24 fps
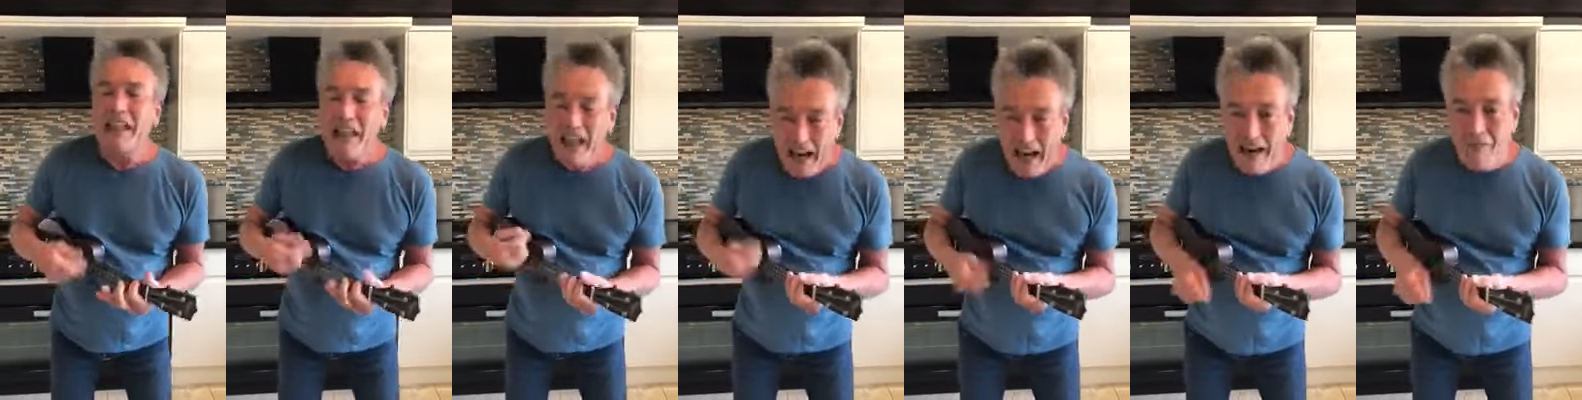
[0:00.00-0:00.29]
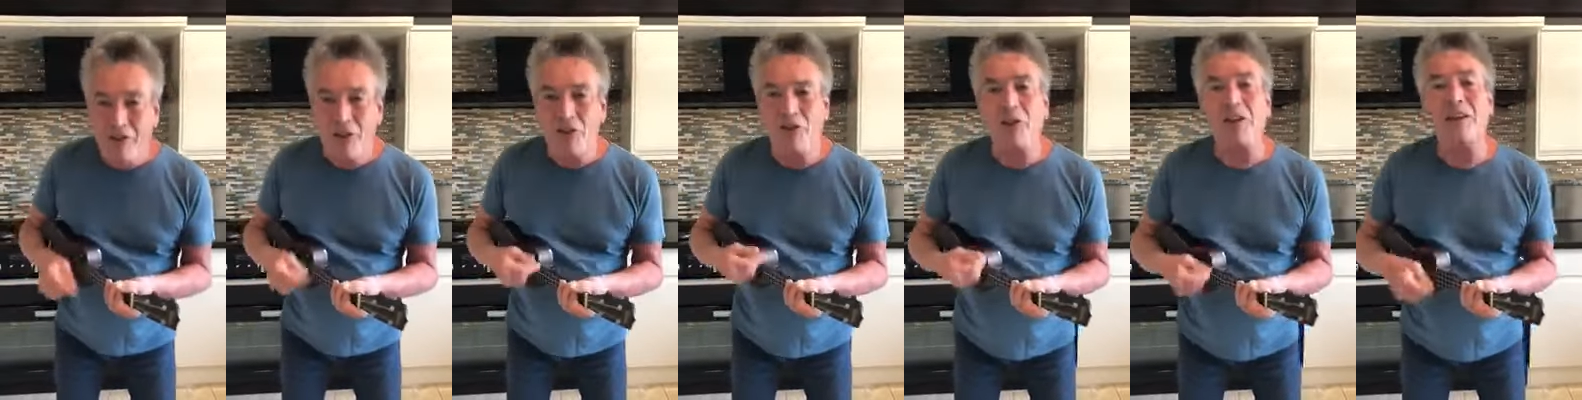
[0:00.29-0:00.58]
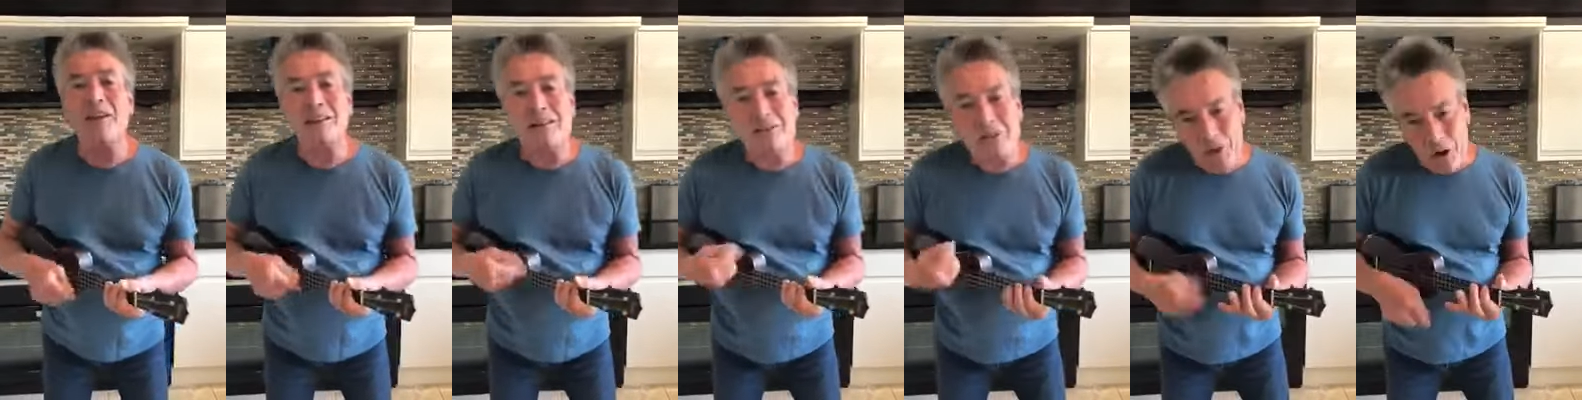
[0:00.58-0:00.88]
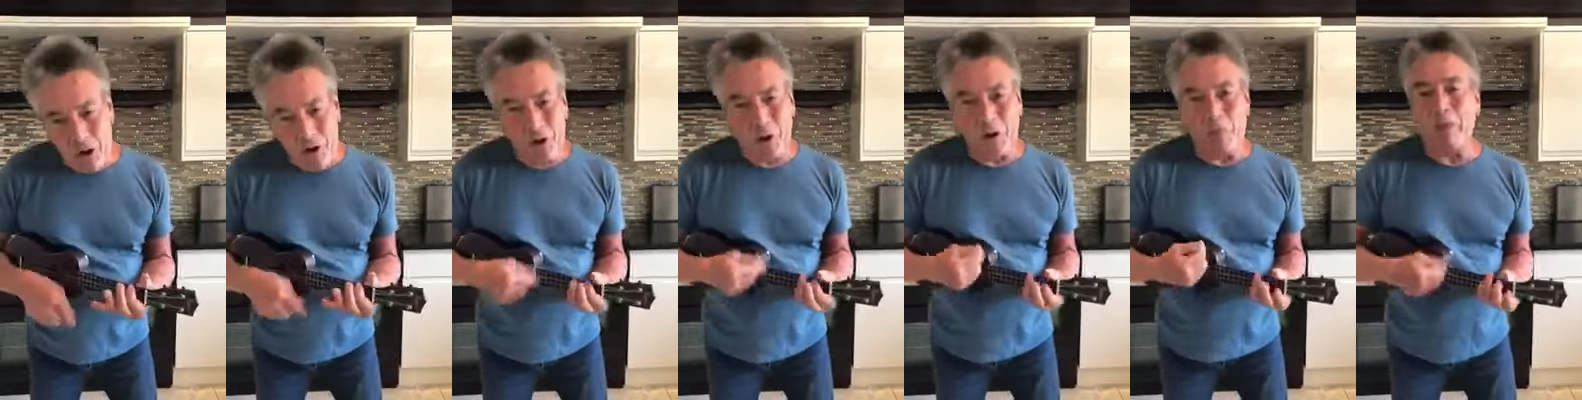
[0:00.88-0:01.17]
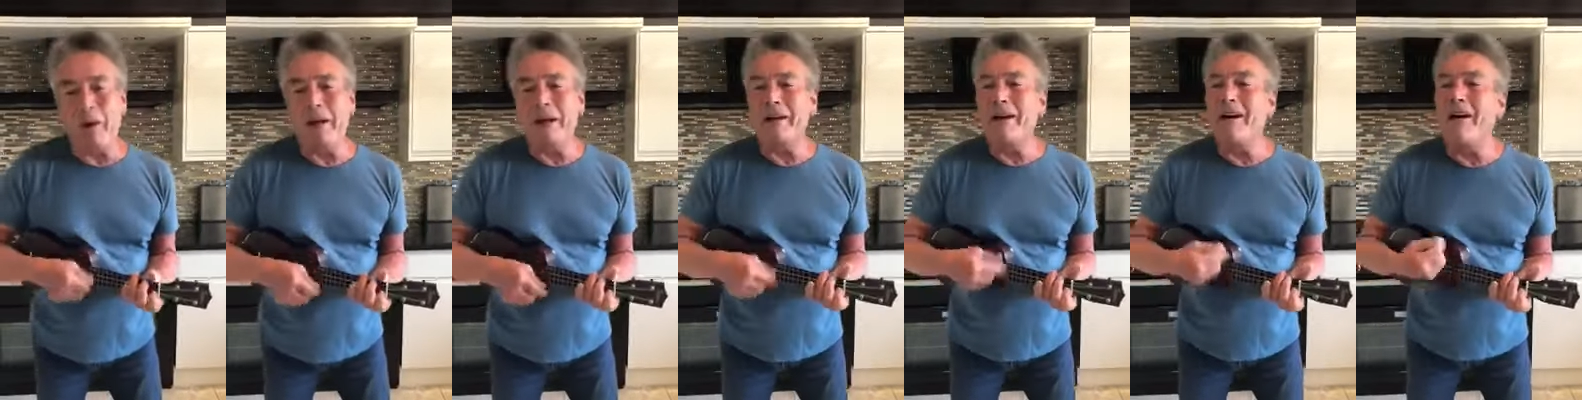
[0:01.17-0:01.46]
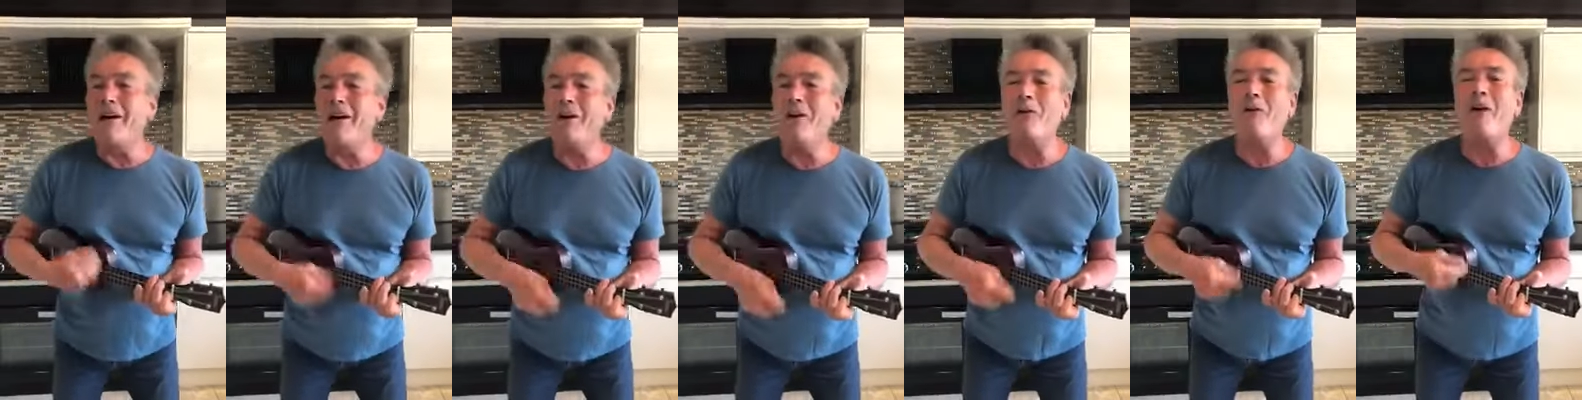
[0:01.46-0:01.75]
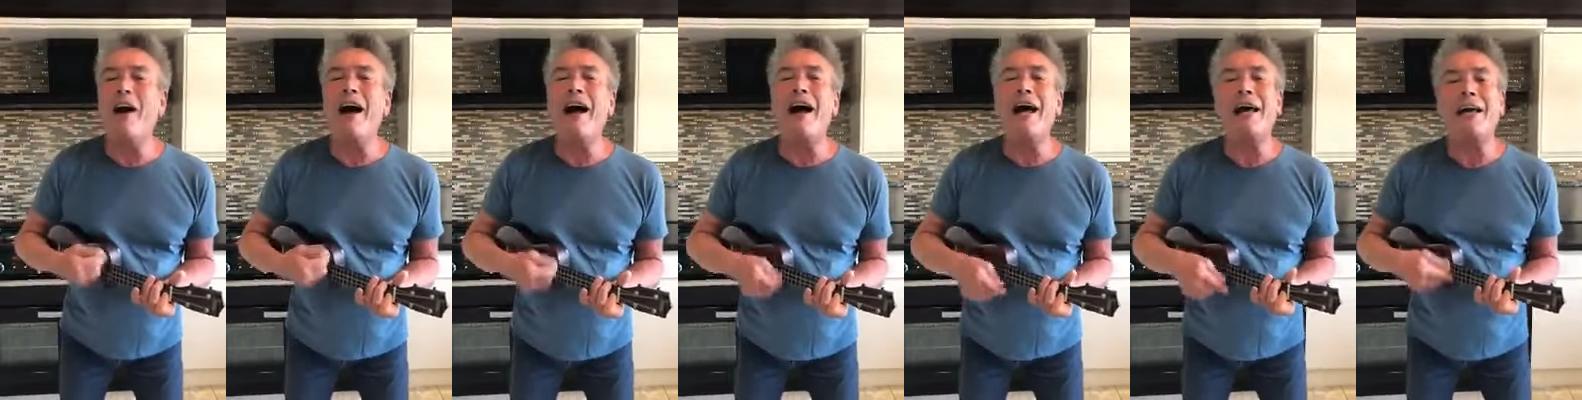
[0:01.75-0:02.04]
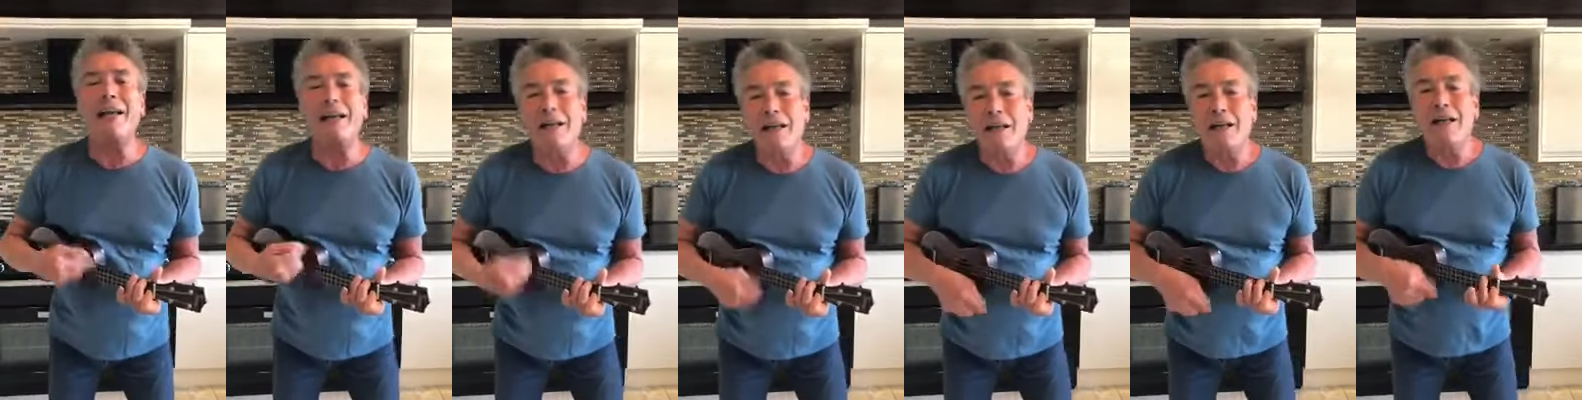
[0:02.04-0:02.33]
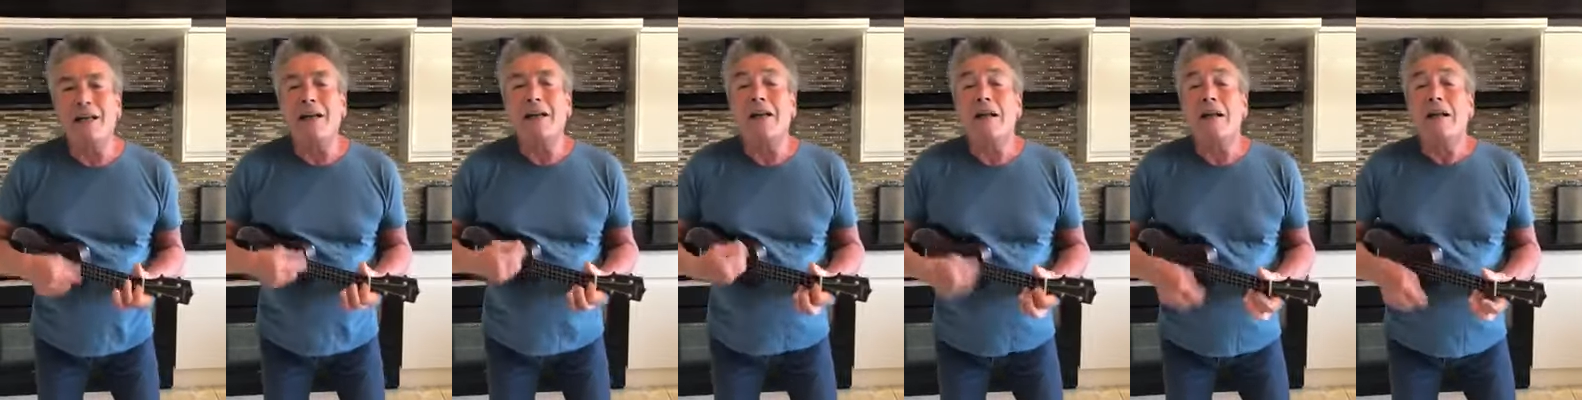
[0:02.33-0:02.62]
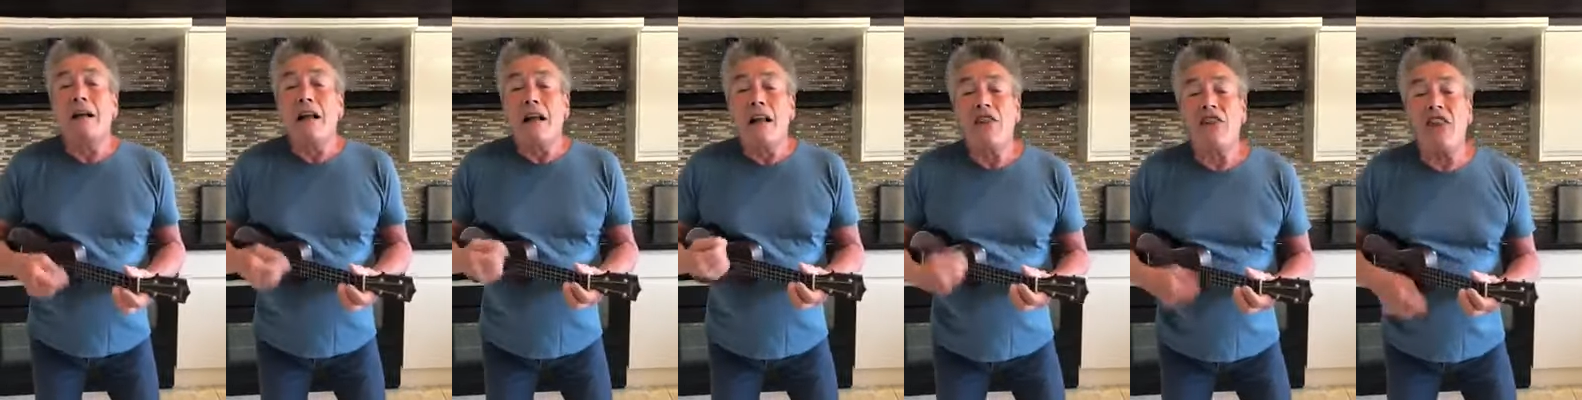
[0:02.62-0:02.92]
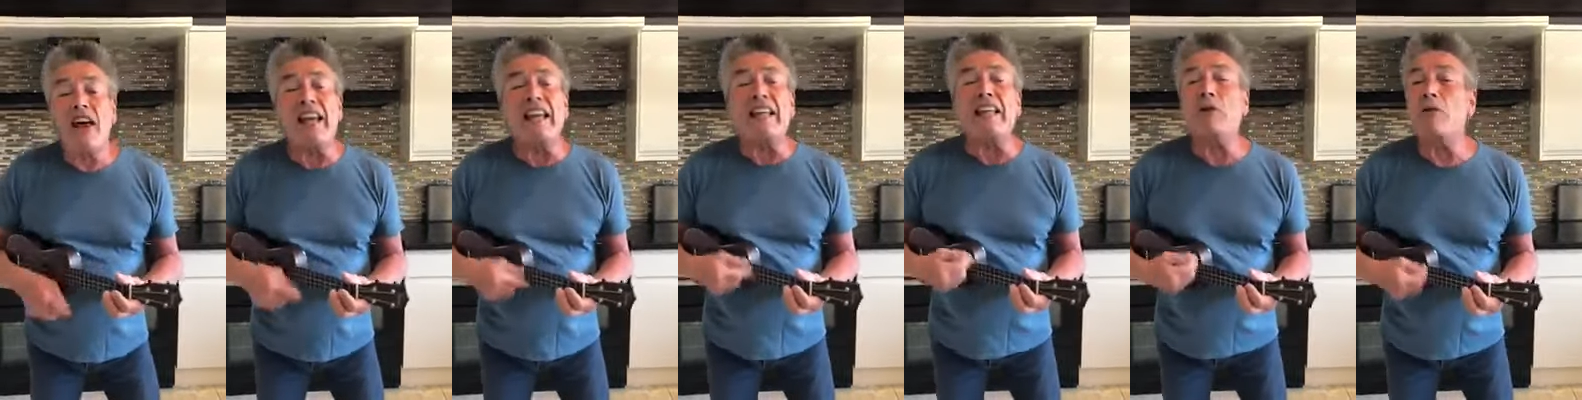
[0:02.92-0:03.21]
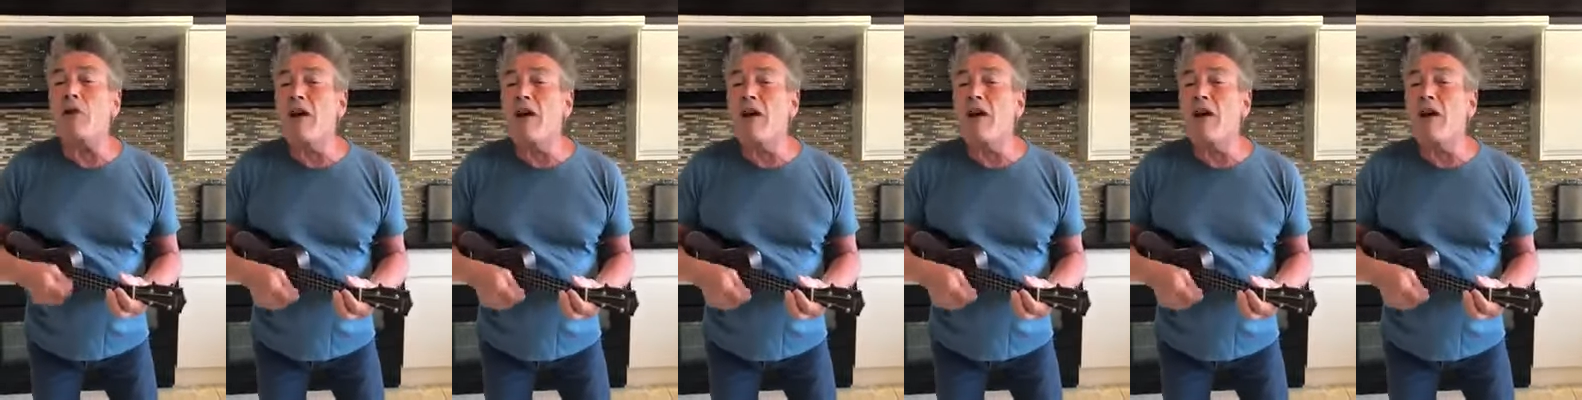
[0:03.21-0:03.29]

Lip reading: Everything's gonna be alright. Thank you